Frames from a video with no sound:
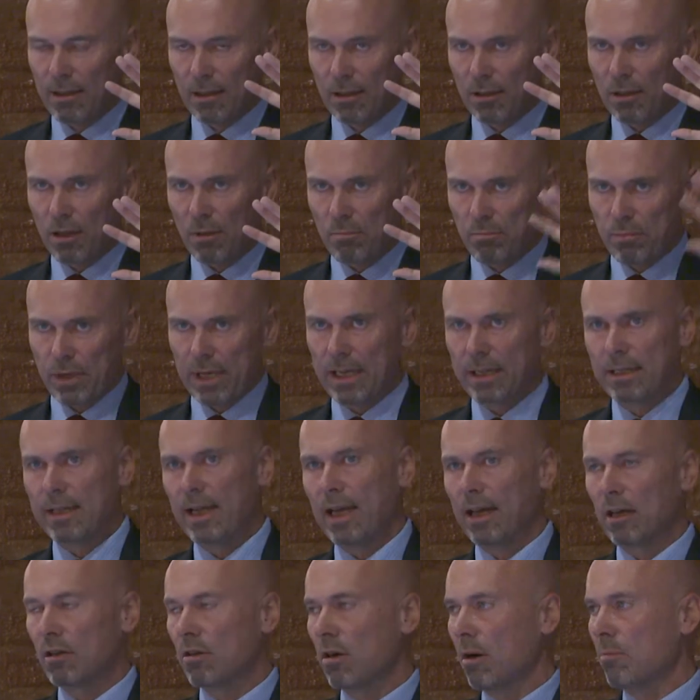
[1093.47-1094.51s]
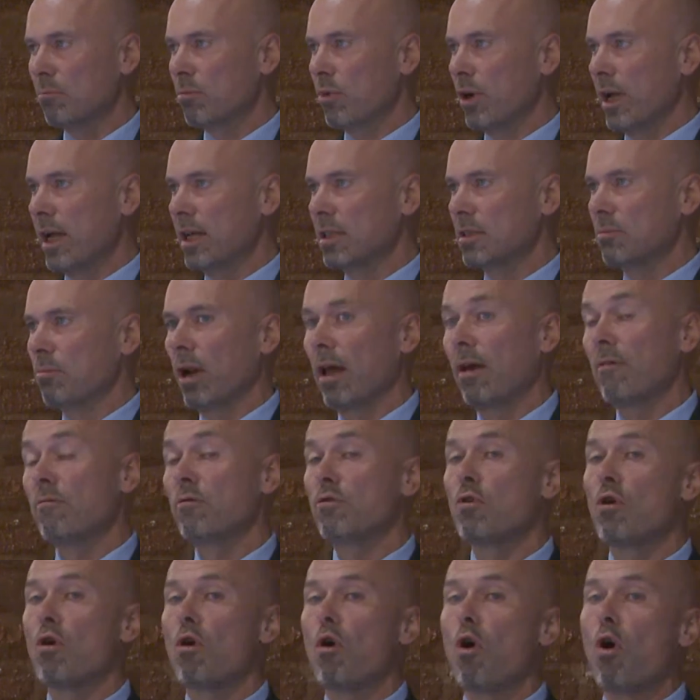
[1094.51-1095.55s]
completely incomprehensible. And if
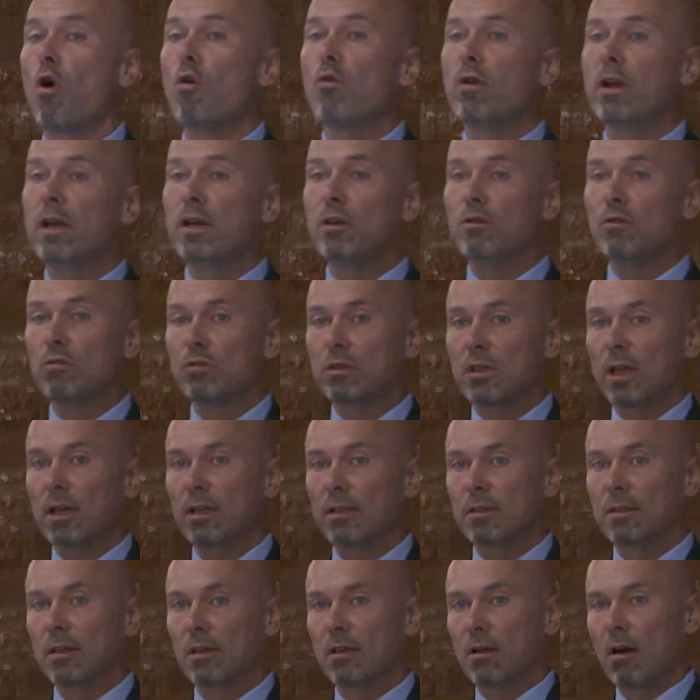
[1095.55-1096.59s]
you're only using the